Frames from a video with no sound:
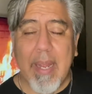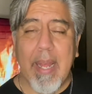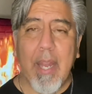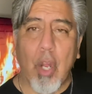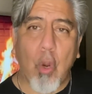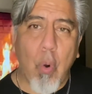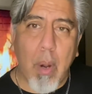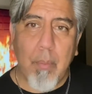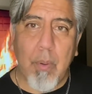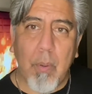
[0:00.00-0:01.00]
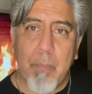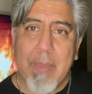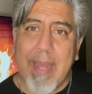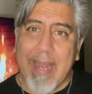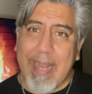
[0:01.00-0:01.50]
in a courtroom,
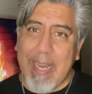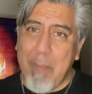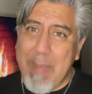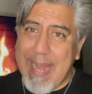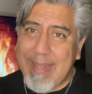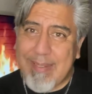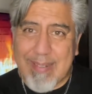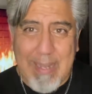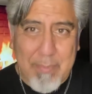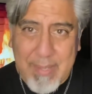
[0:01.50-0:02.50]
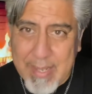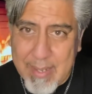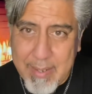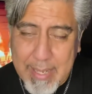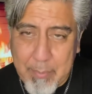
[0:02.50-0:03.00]
and a man steps
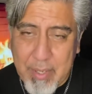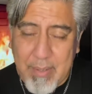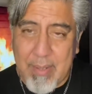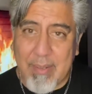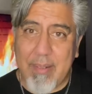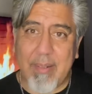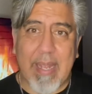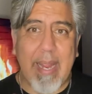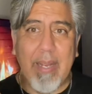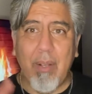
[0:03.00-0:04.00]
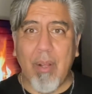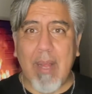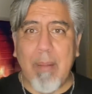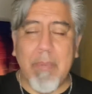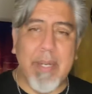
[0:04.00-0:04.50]
in named Jesus and say, hey, look,
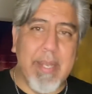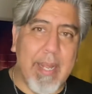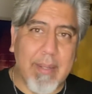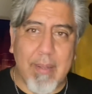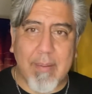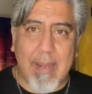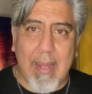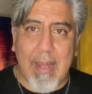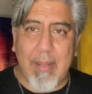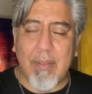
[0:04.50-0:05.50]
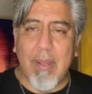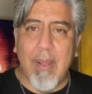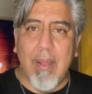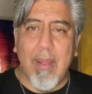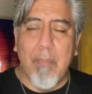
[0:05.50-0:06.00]
I'm going to take this guy's
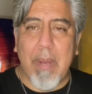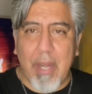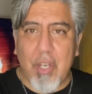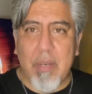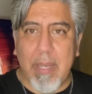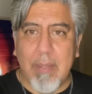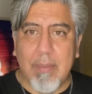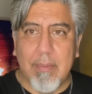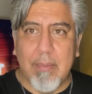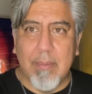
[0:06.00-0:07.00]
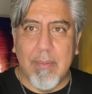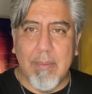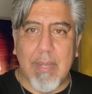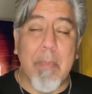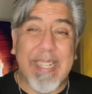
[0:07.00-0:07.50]
punishment.
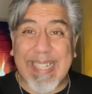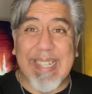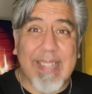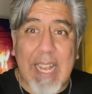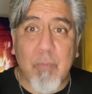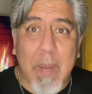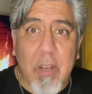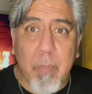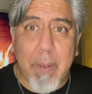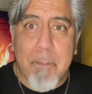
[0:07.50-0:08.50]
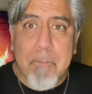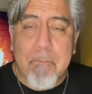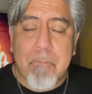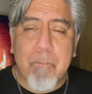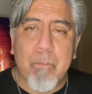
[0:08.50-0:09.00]
I'm going to take this guy's punishment.
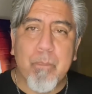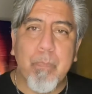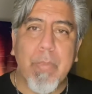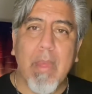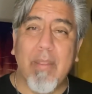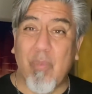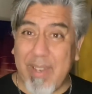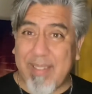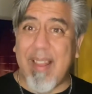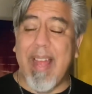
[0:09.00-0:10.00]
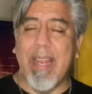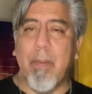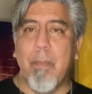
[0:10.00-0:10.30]
That's what it's like.